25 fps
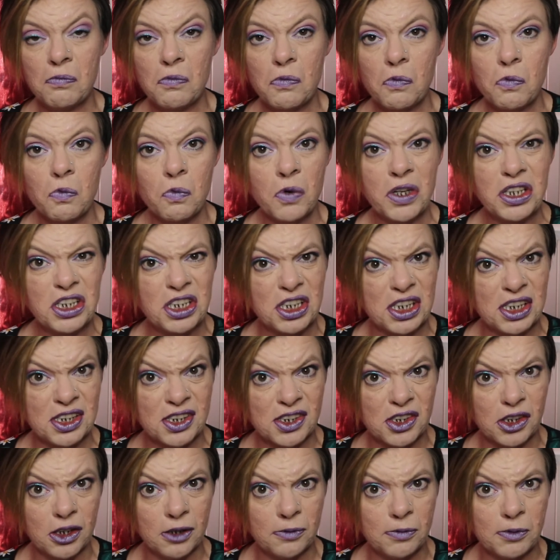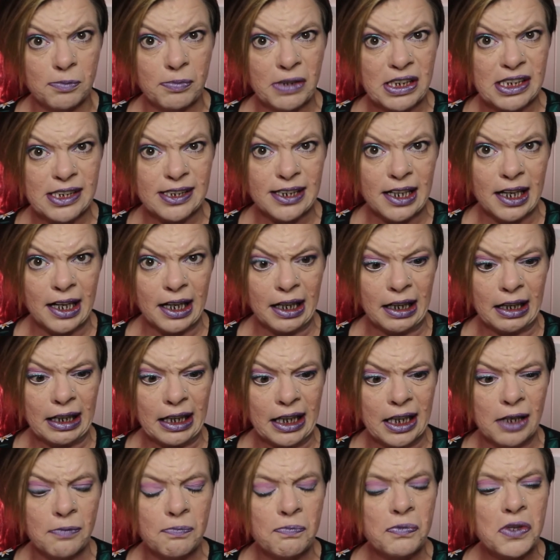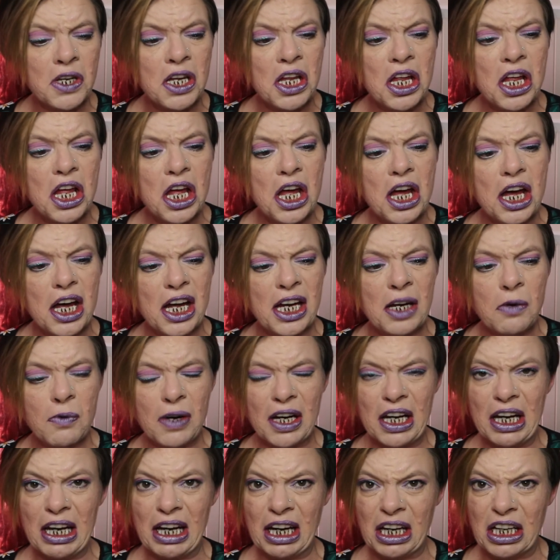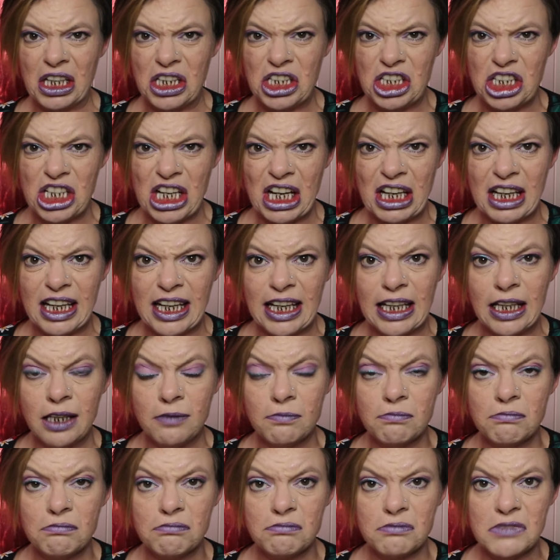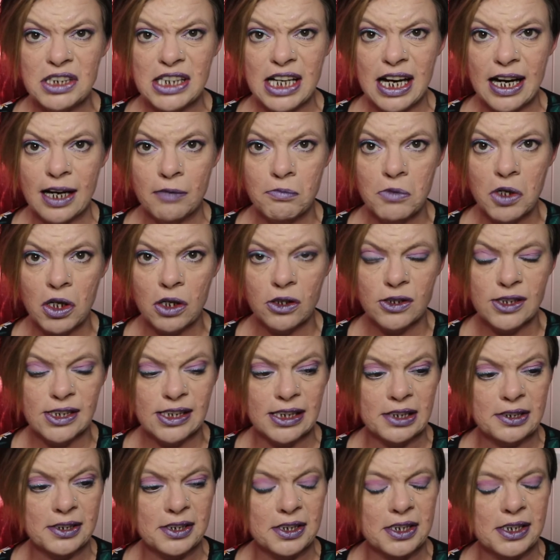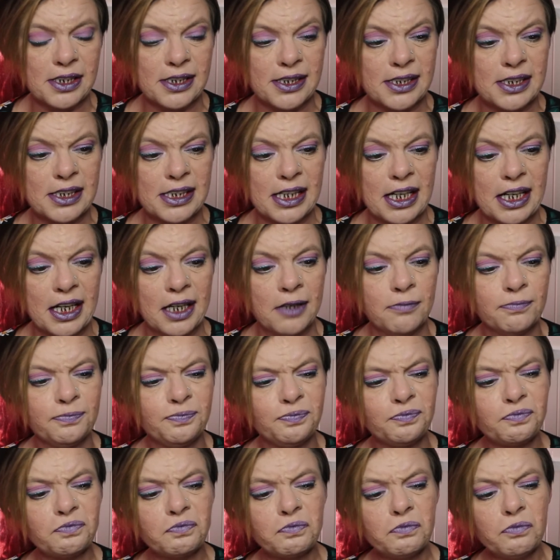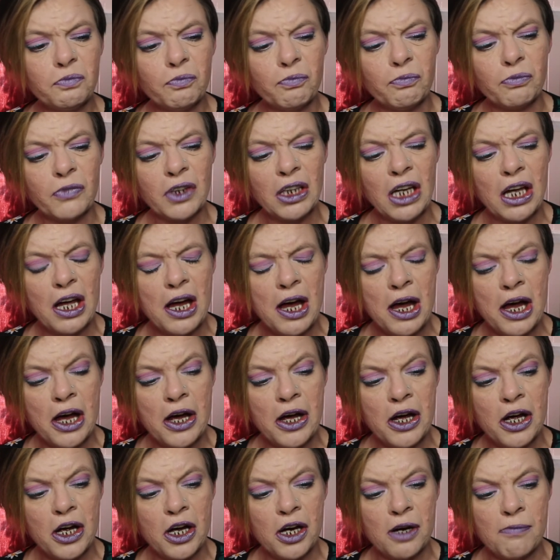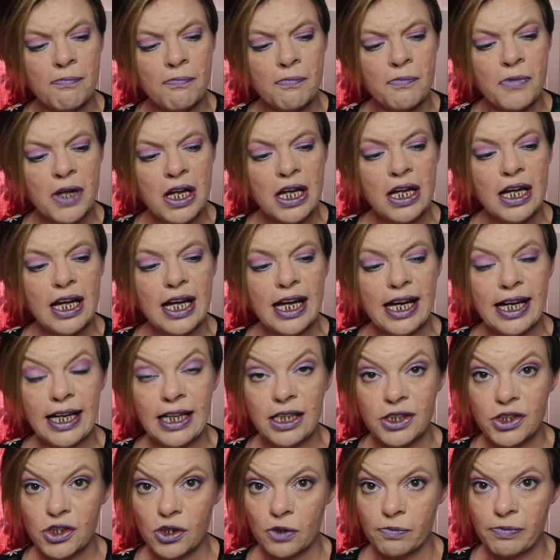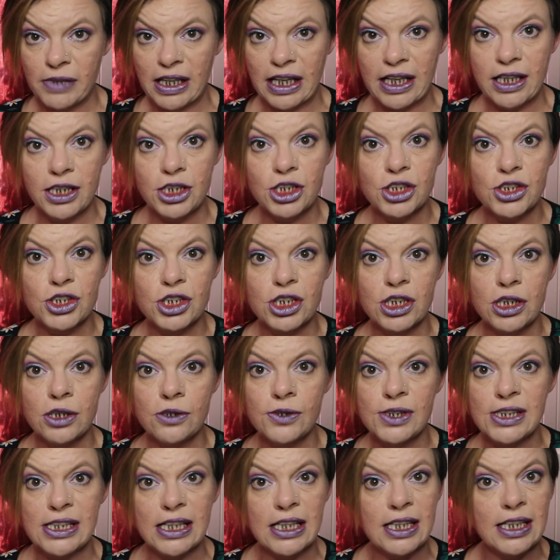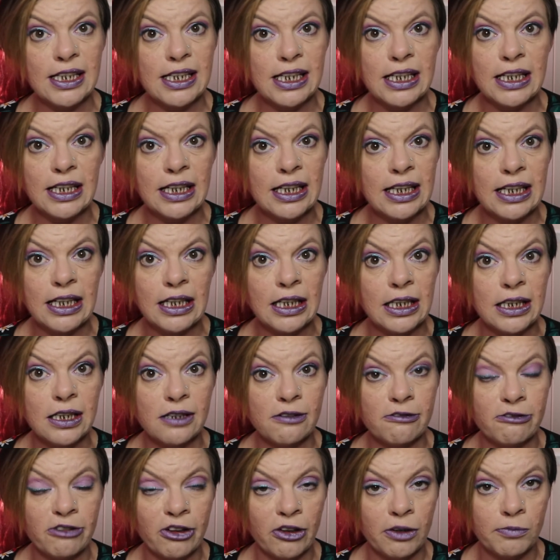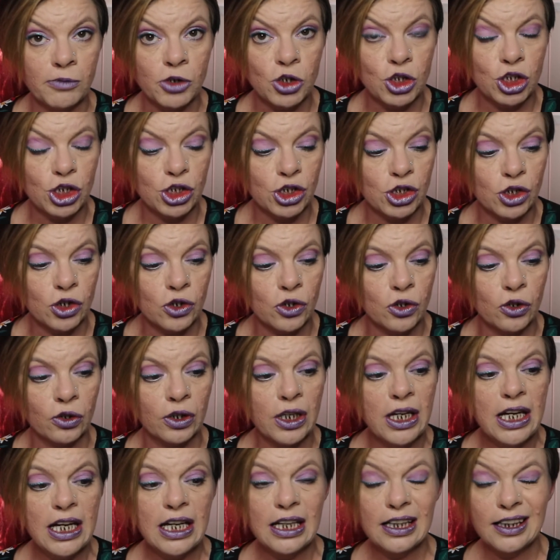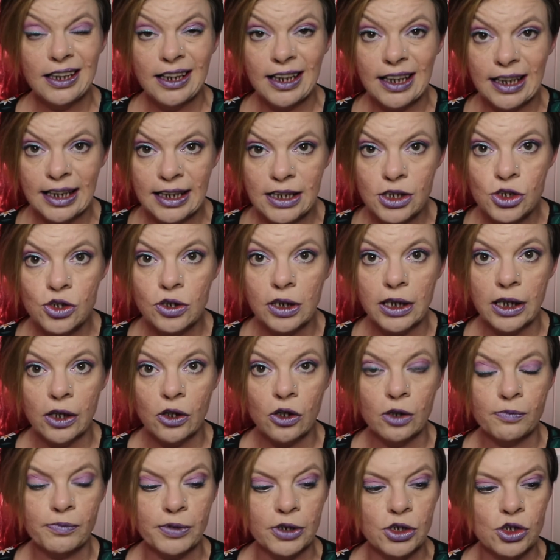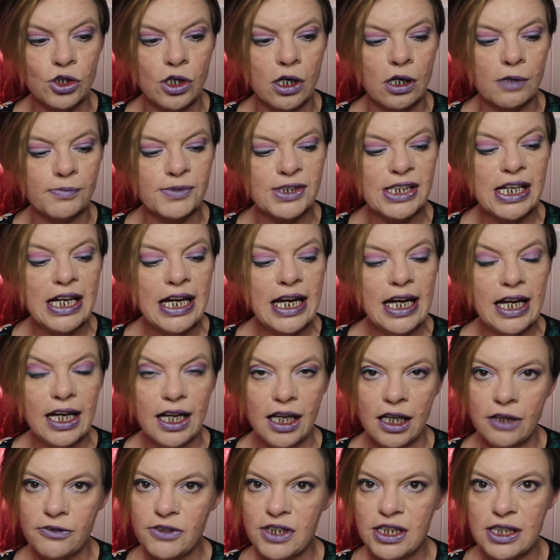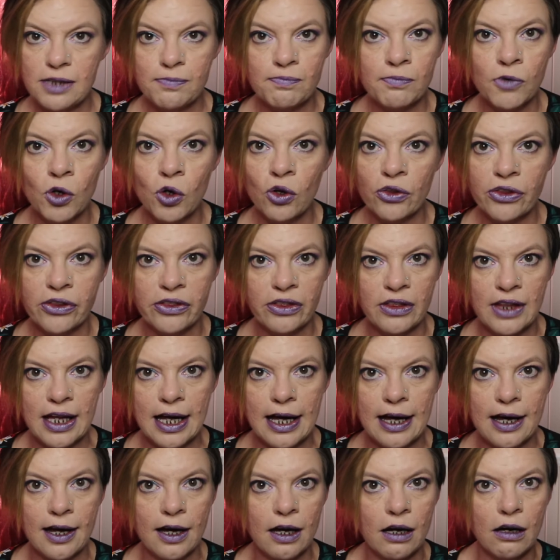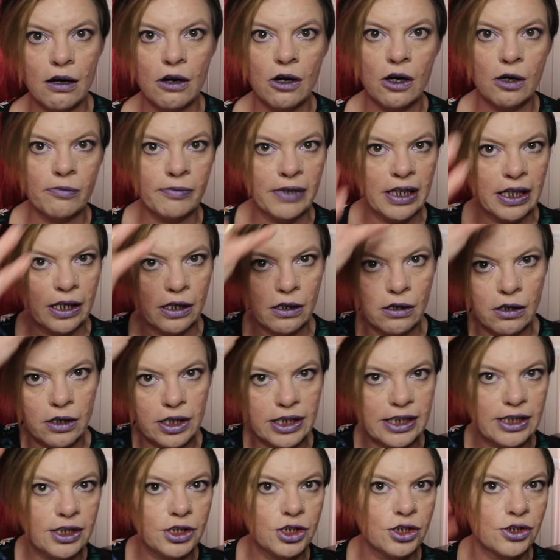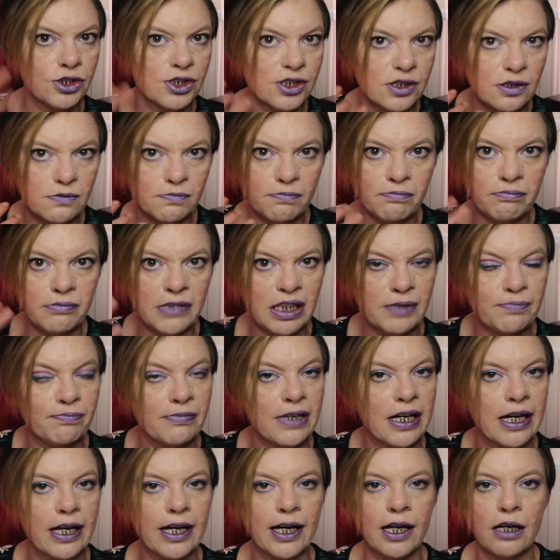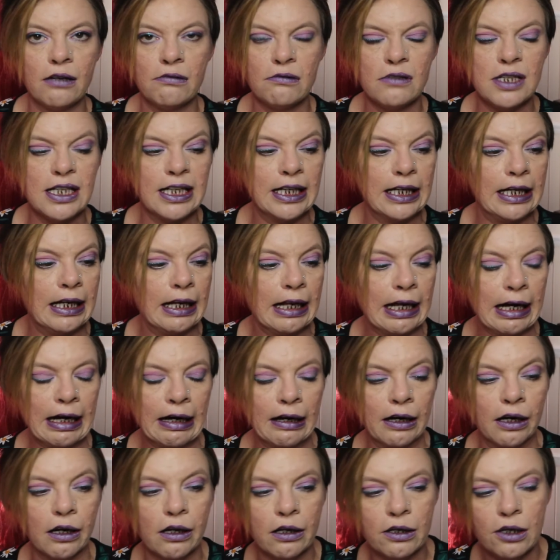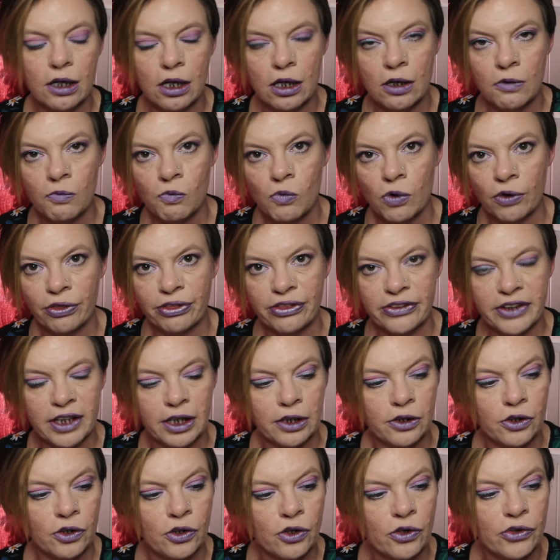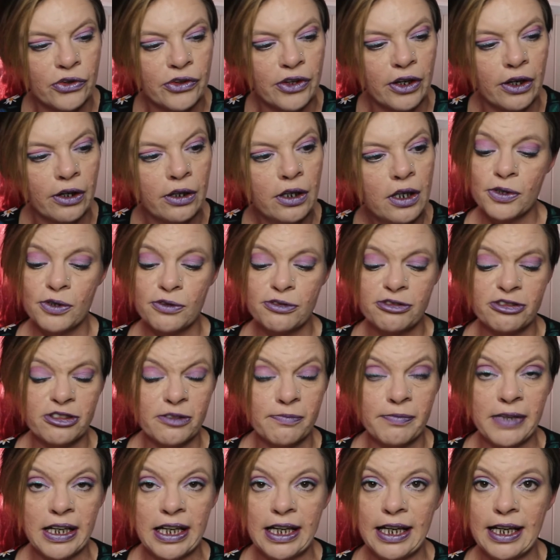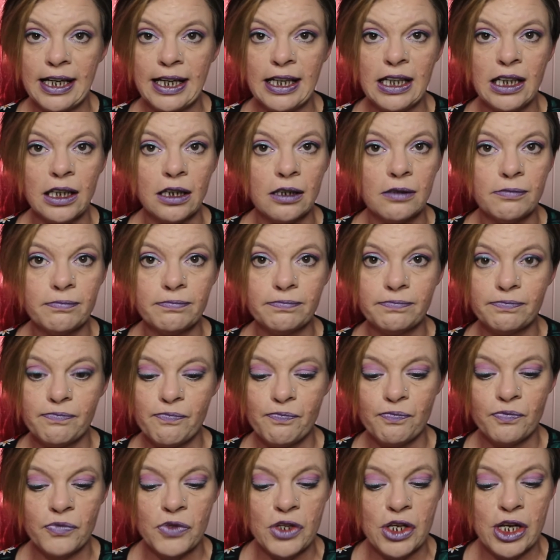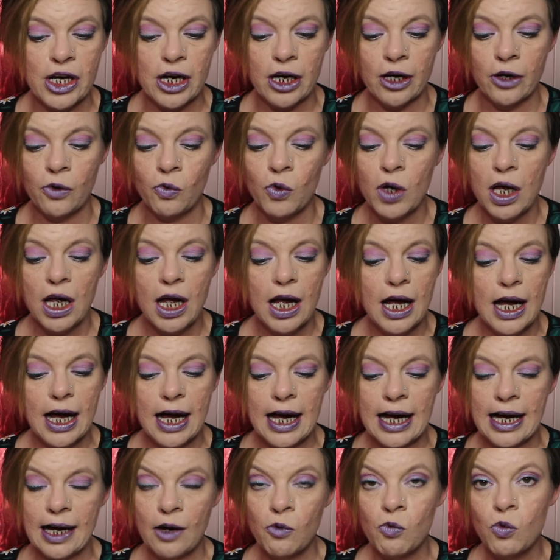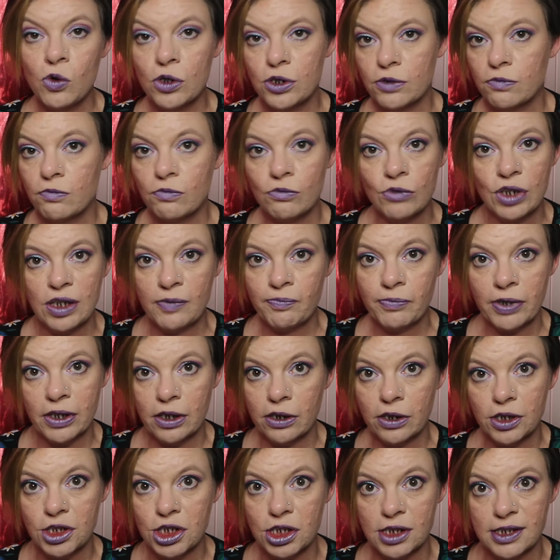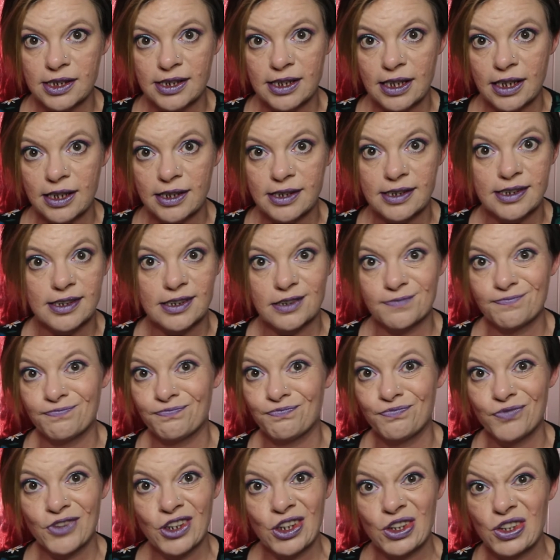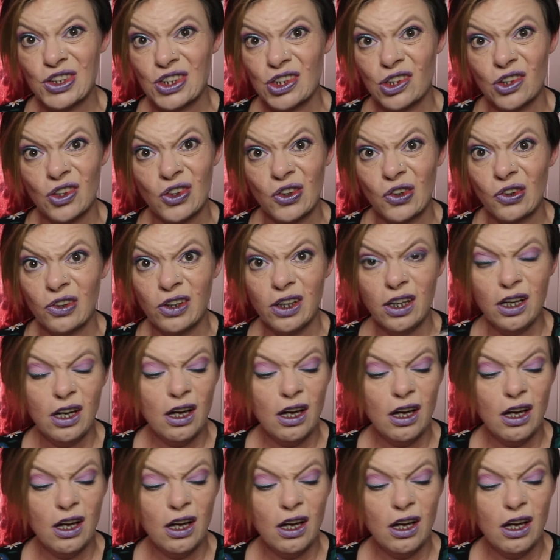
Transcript: which disturbed me slightly. It went like a jelly type consistency. It took me ages to use it. You didn't need very much at all. Literally a couple of drops. If you did more than that, oh my God, it just made my hair really lank and one thing and another. But for me, no. I wouldn't repurchase this at all.